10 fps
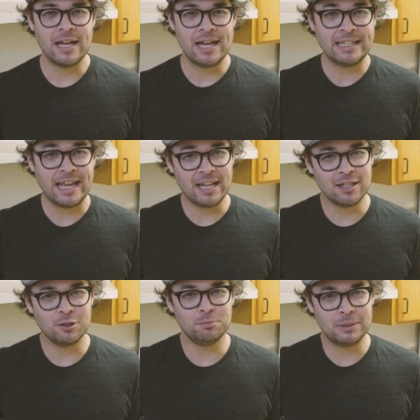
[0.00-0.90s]
an
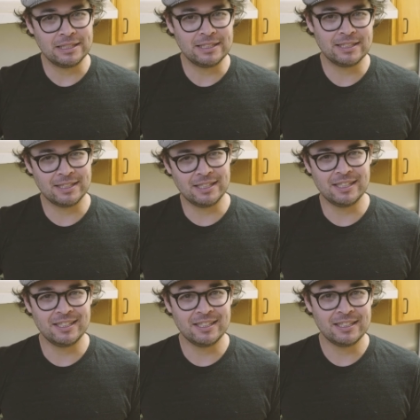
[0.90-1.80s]

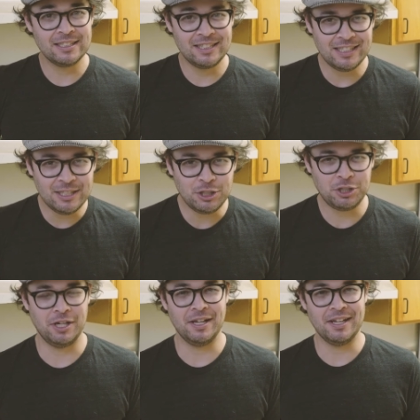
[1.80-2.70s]
ABCD
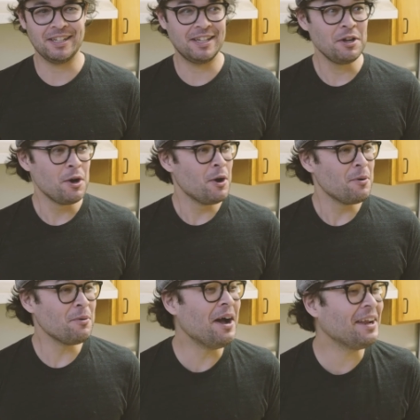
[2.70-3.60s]
shake.
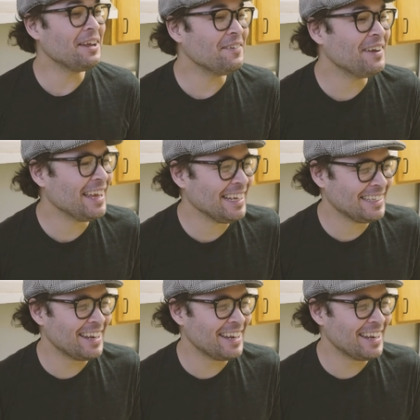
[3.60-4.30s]
What do you mean,